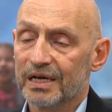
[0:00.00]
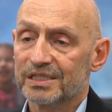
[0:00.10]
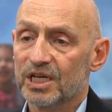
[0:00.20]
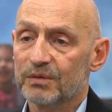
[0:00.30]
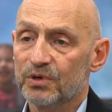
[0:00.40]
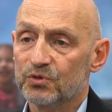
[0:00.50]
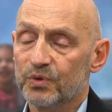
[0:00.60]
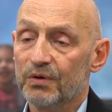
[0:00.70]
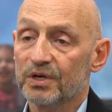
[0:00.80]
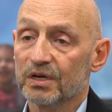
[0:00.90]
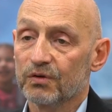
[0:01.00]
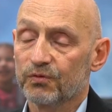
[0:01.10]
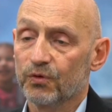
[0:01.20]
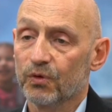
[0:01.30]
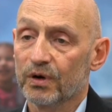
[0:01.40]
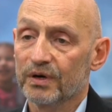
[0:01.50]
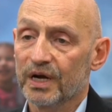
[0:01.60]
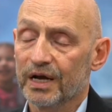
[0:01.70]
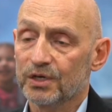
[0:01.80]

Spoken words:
segment routing for